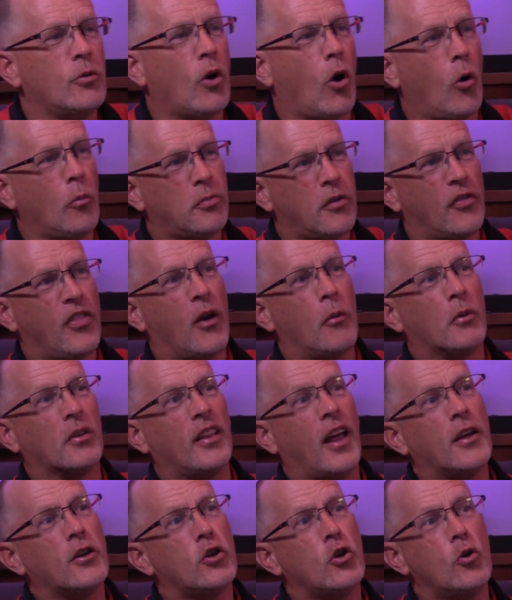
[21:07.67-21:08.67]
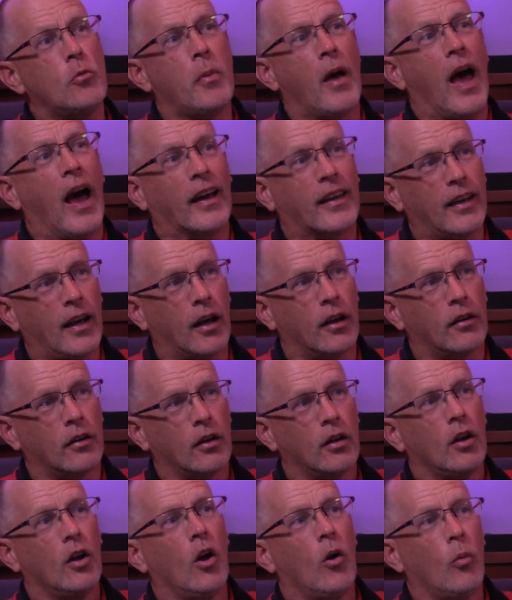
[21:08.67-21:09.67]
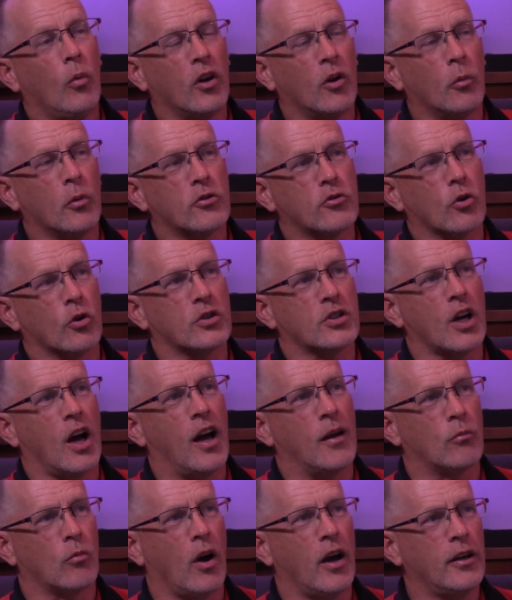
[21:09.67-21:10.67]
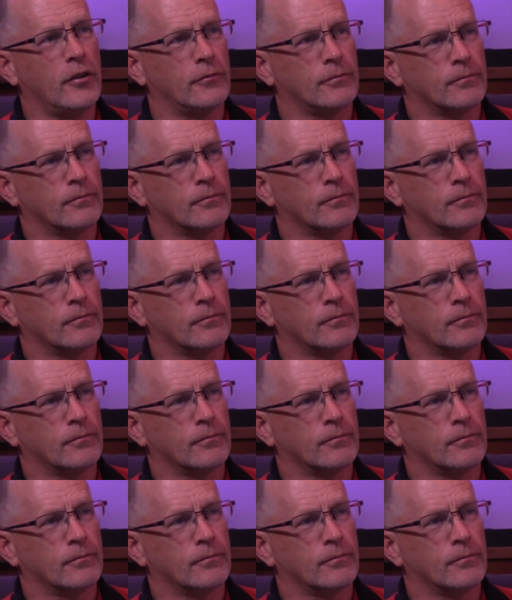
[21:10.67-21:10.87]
hope that they would let you back in when it was your time, right?